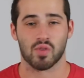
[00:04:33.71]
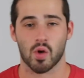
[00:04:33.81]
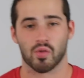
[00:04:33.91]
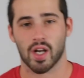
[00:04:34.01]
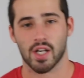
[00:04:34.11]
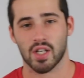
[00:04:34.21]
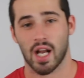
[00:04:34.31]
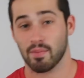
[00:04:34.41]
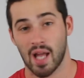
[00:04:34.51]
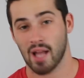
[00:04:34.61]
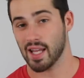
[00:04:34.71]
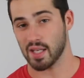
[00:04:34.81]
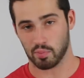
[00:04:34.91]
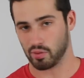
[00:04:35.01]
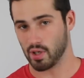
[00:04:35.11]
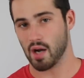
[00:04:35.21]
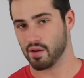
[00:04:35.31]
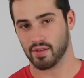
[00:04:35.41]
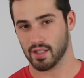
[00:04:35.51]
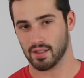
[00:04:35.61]
road rage and I'm not like proud
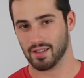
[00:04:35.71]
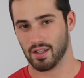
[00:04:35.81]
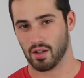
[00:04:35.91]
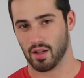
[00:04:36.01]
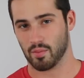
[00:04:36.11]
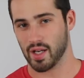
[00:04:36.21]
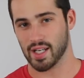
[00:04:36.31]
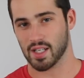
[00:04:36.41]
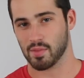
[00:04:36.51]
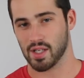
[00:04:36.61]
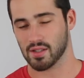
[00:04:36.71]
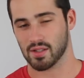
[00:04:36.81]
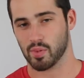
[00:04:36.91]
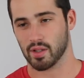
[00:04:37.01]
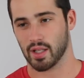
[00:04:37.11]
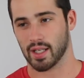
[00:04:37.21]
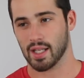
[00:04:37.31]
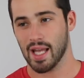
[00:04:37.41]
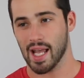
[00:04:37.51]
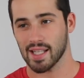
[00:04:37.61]
of it by any means, but
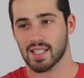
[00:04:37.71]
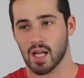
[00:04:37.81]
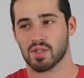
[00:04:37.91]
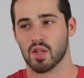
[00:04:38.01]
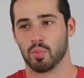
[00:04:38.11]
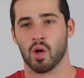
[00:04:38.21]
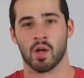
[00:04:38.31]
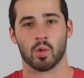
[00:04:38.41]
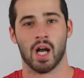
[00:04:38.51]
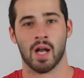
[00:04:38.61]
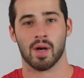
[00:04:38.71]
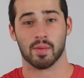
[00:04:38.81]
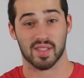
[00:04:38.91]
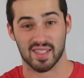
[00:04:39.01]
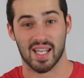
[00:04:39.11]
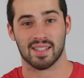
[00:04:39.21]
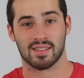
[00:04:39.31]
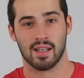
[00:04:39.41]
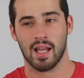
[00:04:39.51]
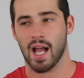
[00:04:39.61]
like, it's come to the point where I'm
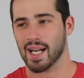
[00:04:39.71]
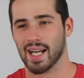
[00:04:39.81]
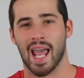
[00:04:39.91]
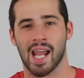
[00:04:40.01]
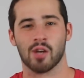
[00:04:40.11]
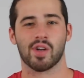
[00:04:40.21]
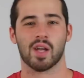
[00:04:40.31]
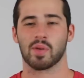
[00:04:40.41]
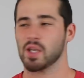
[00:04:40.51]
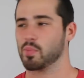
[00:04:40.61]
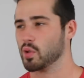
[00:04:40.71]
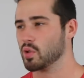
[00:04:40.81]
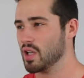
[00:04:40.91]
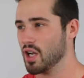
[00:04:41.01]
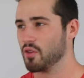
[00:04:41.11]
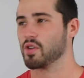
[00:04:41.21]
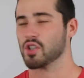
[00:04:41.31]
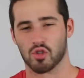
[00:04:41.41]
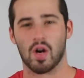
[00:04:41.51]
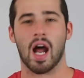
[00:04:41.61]
upset. I get angry at people
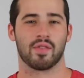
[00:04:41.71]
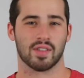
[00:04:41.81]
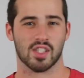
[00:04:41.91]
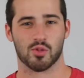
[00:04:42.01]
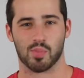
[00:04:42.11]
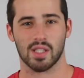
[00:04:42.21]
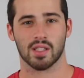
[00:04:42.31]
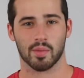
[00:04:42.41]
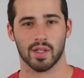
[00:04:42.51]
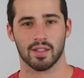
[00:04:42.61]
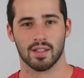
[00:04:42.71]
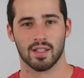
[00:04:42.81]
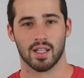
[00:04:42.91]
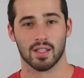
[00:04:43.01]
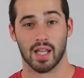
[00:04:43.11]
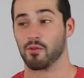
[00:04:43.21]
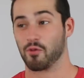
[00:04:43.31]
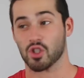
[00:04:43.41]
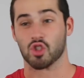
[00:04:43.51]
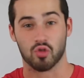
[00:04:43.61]
for driving the speed limit. Like,
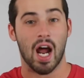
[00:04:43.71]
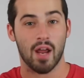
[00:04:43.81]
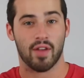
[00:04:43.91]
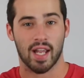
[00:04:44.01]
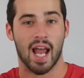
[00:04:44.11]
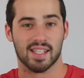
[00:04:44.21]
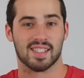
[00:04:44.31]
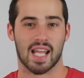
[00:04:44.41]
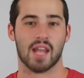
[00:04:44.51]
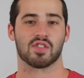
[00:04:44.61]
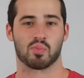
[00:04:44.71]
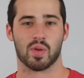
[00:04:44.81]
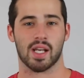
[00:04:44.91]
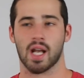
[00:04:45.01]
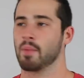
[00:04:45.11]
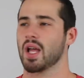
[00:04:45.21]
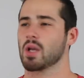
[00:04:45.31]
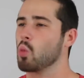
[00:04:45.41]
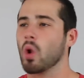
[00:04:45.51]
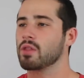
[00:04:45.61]
for driving at a safe speed. I'm
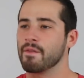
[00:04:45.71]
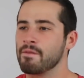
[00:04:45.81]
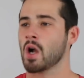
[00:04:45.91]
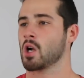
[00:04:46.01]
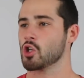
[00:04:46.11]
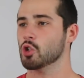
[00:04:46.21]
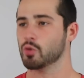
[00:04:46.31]
like, what the fuck are you